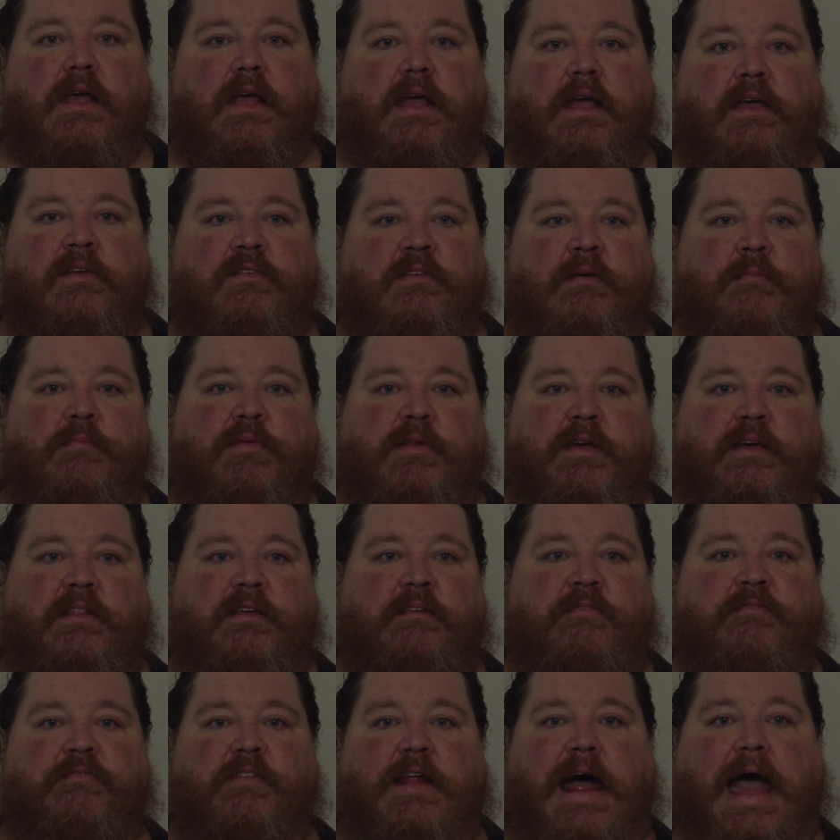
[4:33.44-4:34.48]
is completely
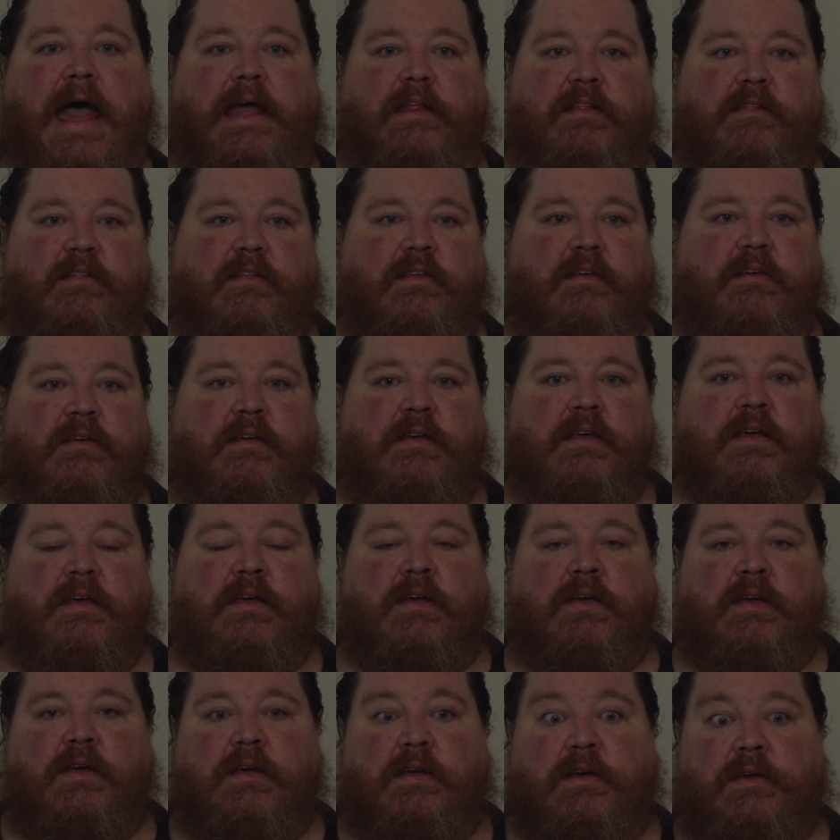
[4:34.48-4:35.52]
flattened.
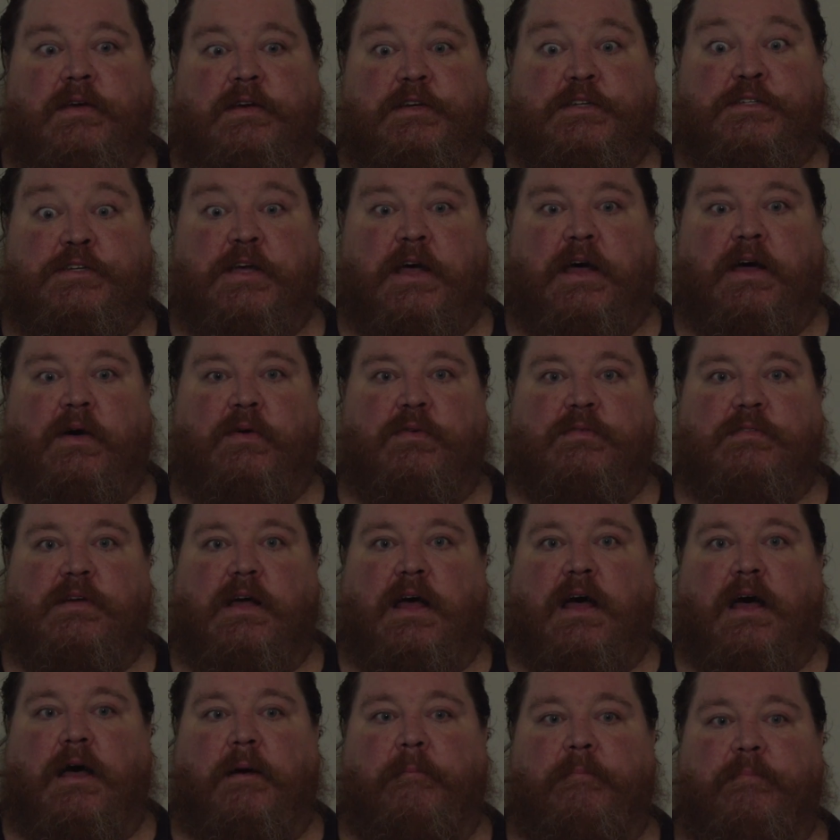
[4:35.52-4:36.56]

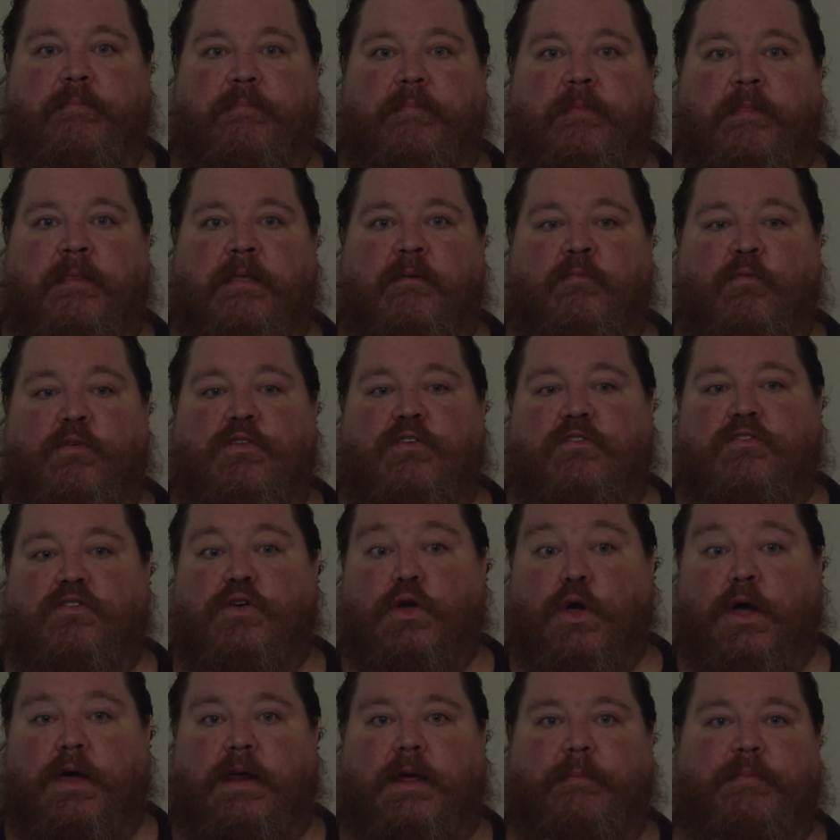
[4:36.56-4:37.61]
So, which is
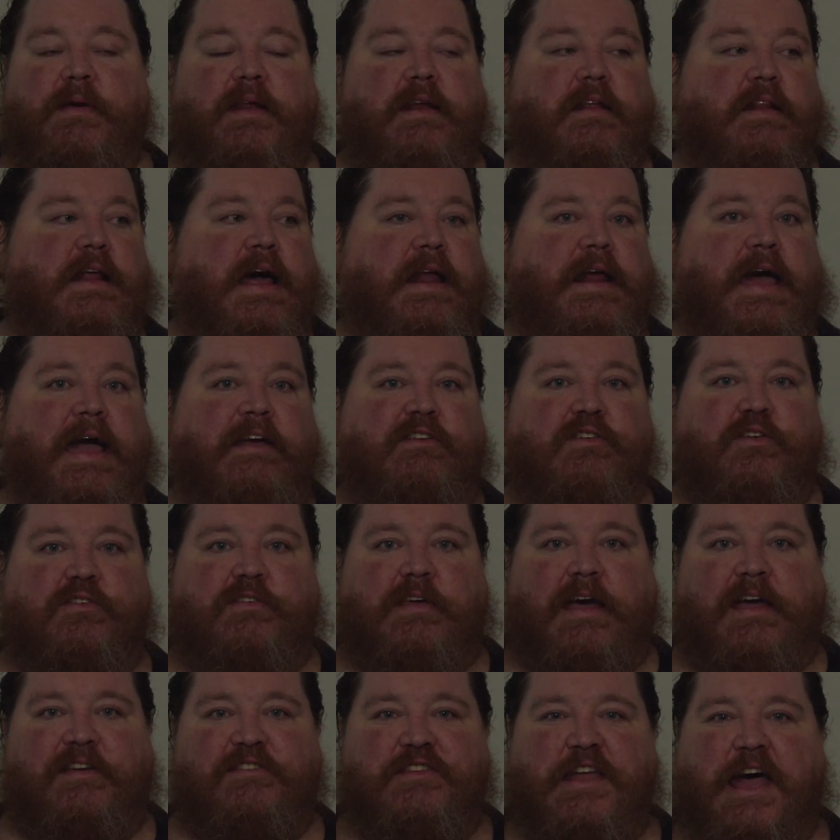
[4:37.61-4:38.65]
good. I'm getting a lot of
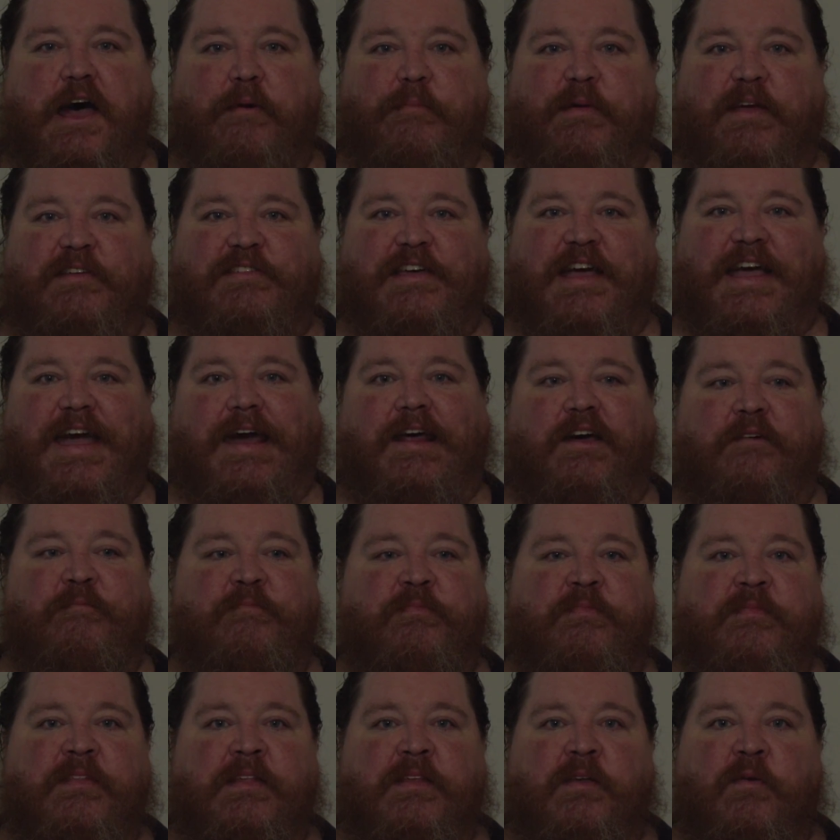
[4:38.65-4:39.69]
exercise now because I gotta
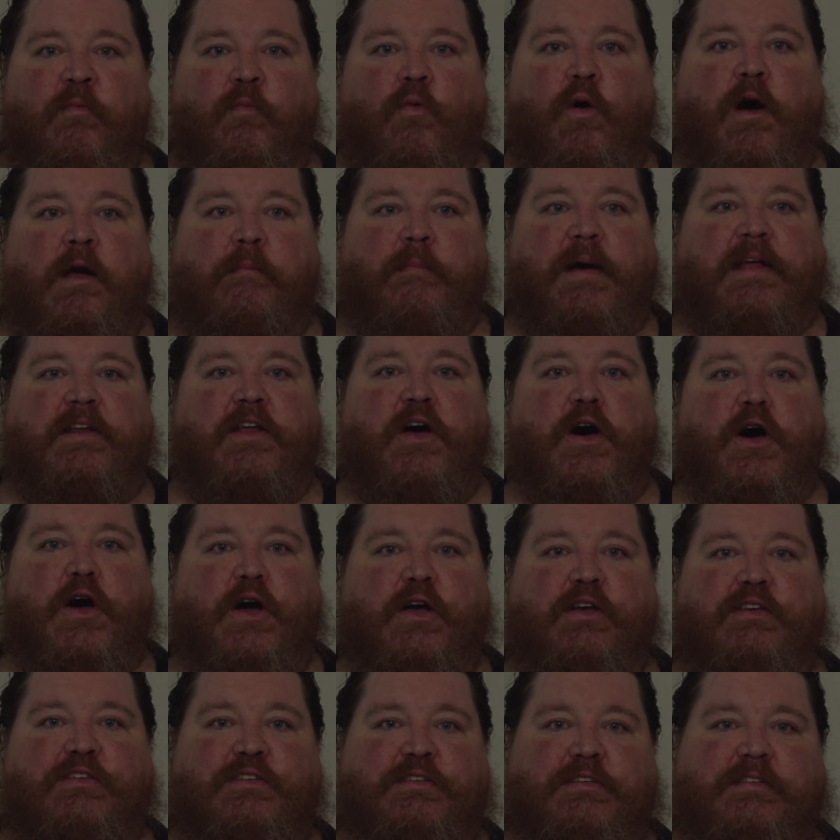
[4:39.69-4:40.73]
walk my
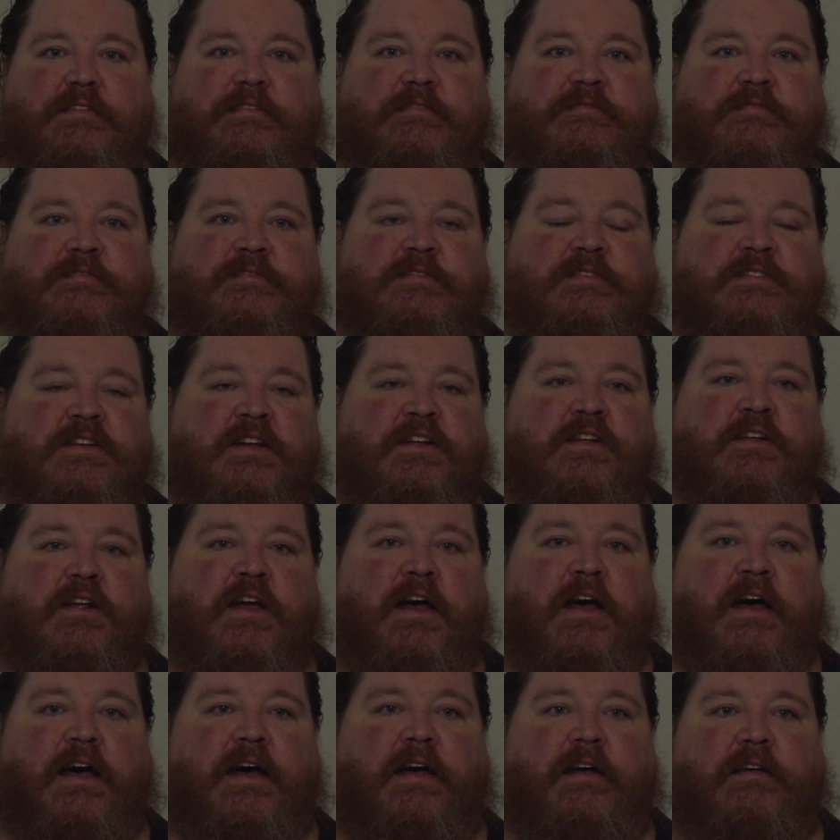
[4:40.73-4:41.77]
dogs
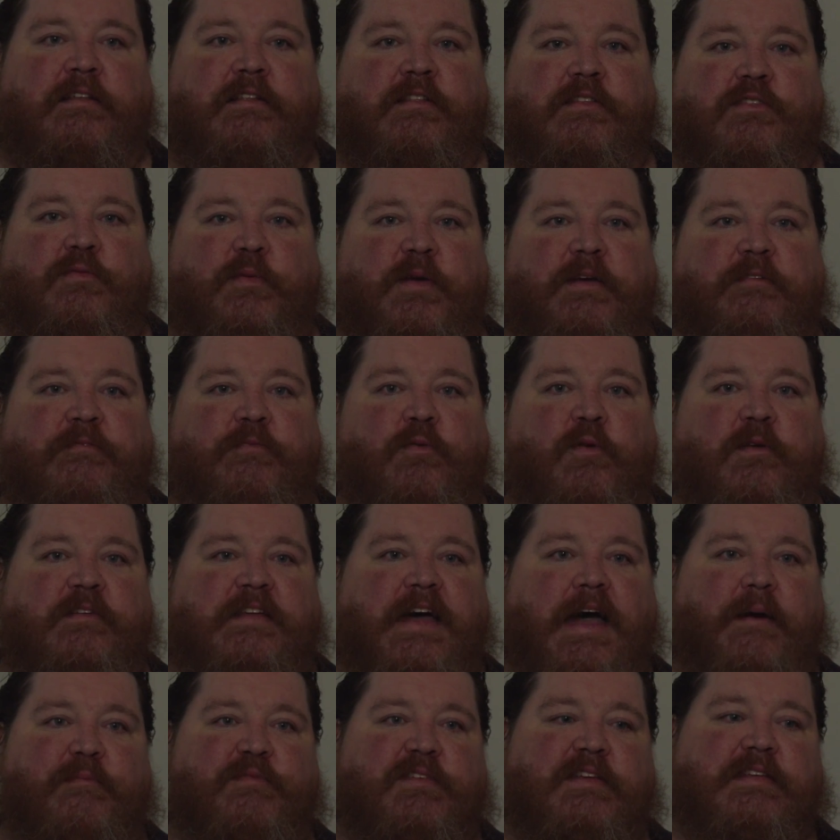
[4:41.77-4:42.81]
3 and 4
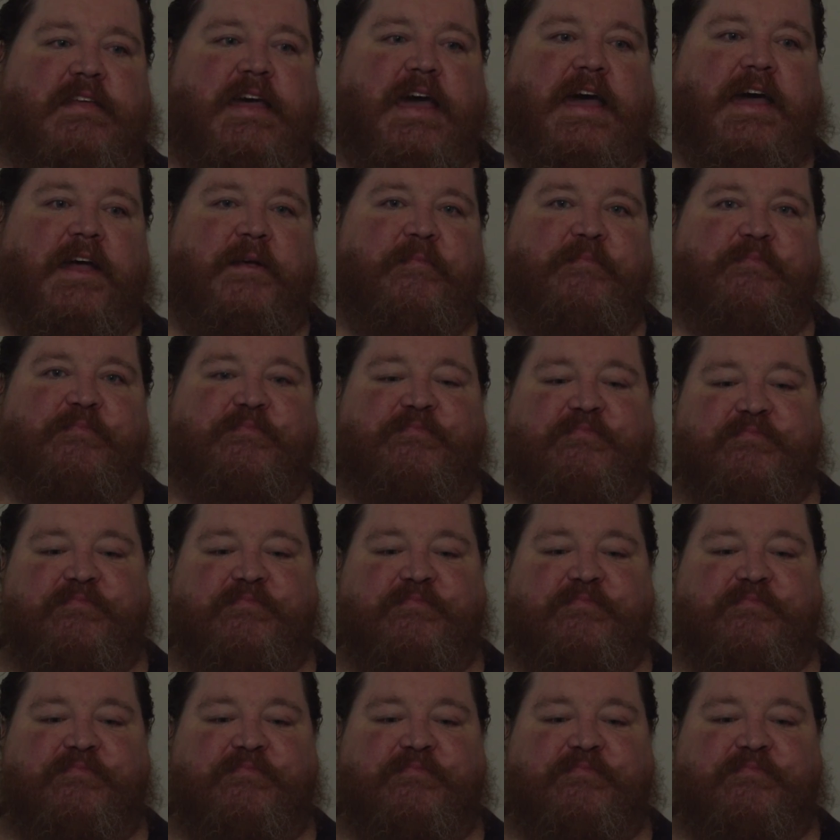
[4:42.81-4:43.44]
times a day.